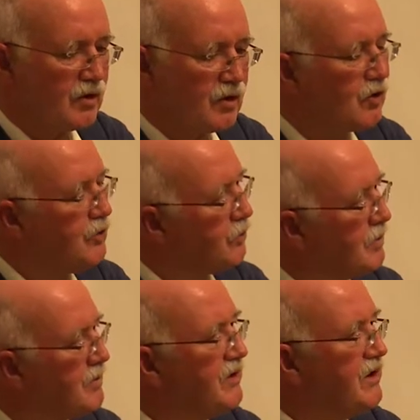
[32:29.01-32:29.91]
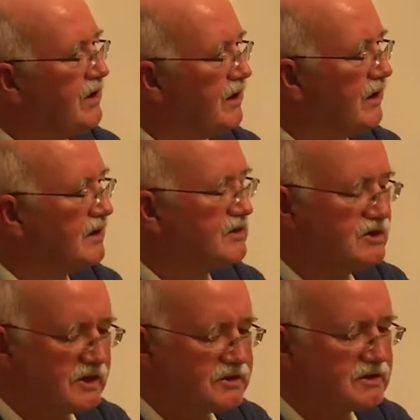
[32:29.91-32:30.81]
Good woman and
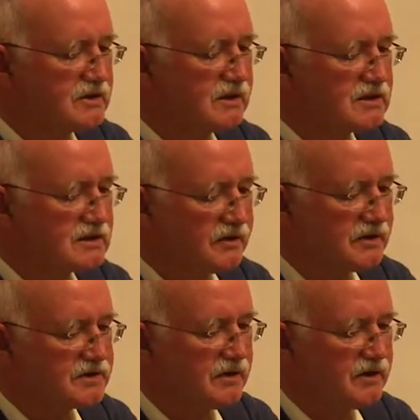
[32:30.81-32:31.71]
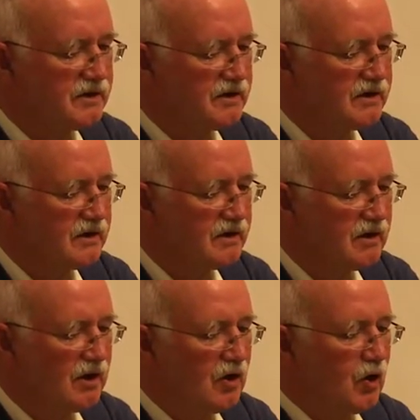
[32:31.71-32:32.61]
just citizen,
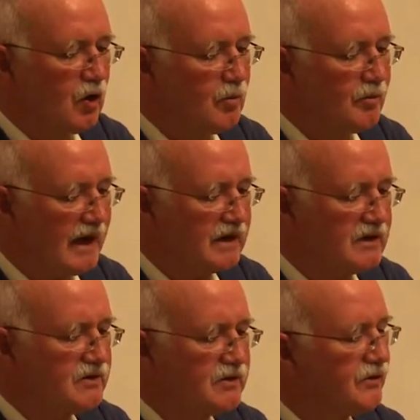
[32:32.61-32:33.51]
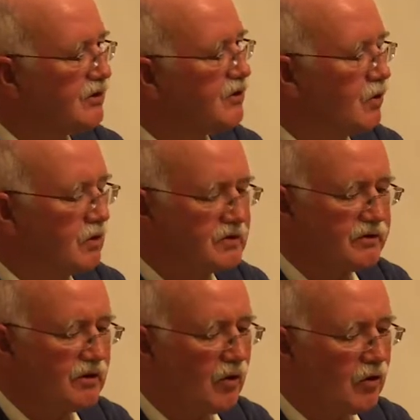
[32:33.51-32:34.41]
who mined the
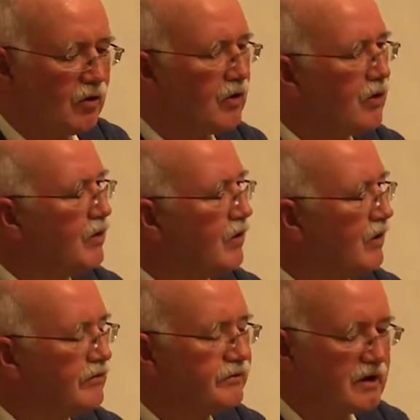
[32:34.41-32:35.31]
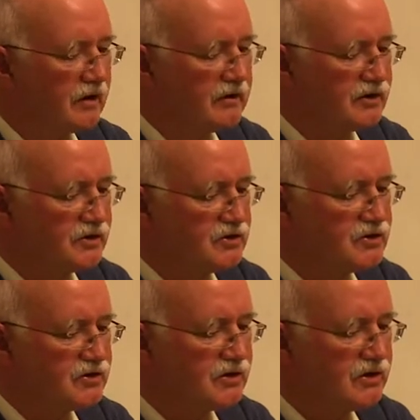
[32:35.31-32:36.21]
golden ore of
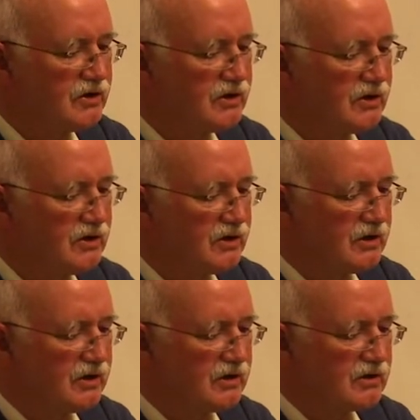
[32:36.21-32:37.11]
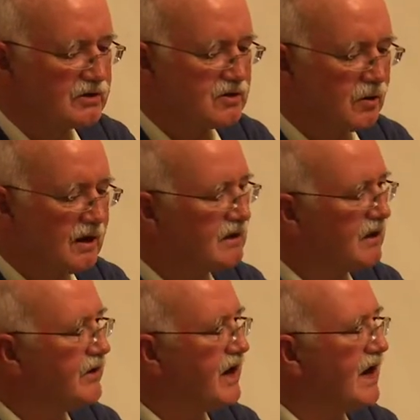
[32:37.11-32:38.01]
courage, so
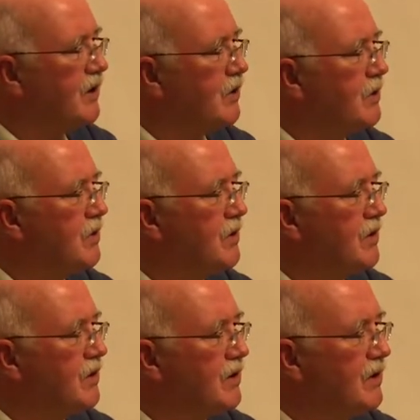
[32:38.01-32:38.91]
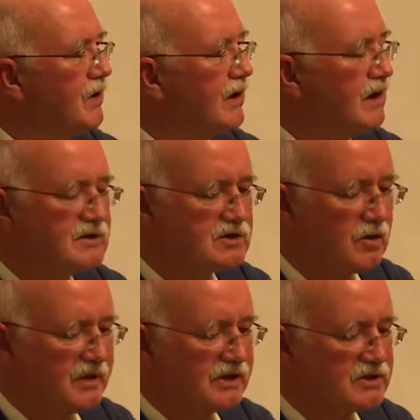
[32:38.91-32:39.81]
little now and
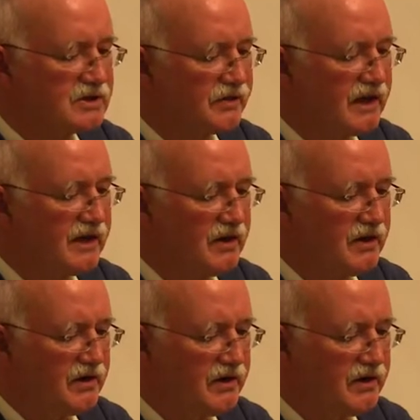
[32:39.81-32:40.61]
so much then.